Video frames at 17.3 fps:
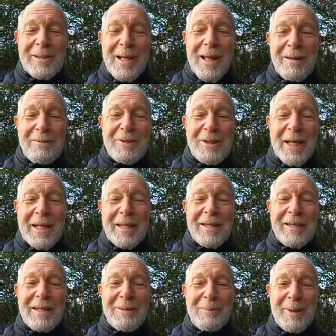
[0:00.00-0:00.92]
live chat,
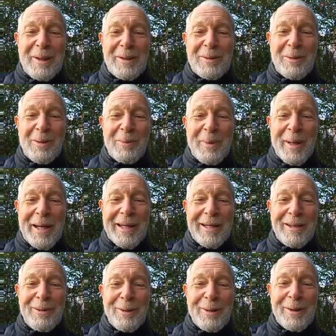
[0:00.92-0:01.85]
then please go back
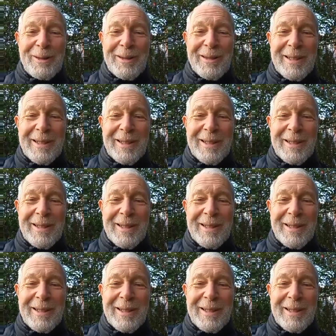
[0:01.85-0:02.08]
and you can